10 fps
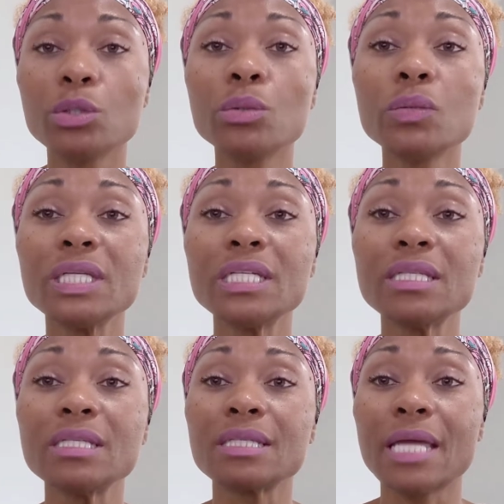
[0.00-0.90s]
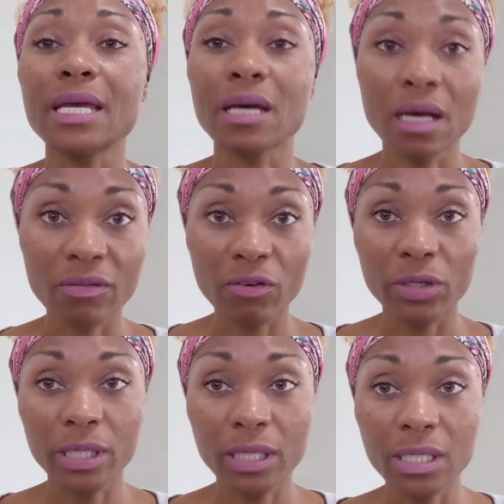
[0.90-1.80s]
you need to stay
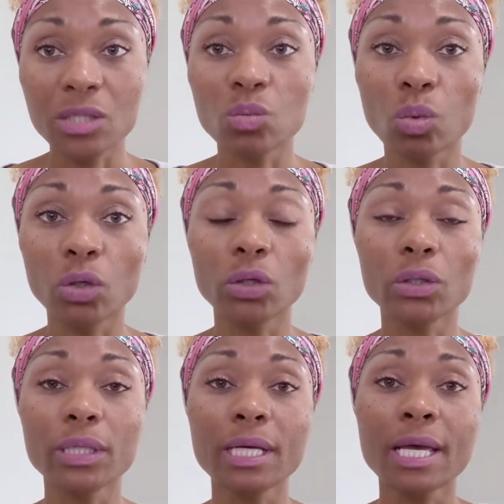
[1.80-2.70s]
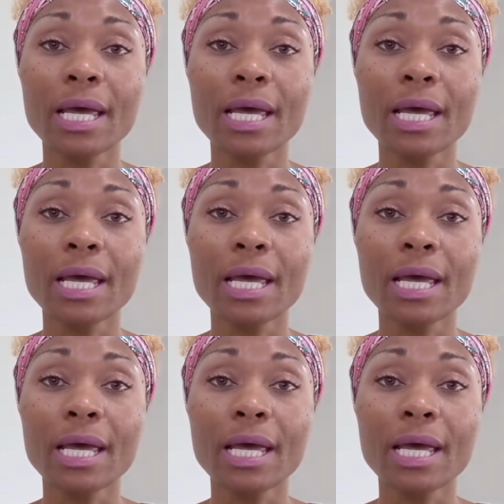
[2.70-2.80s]
covered in His Word,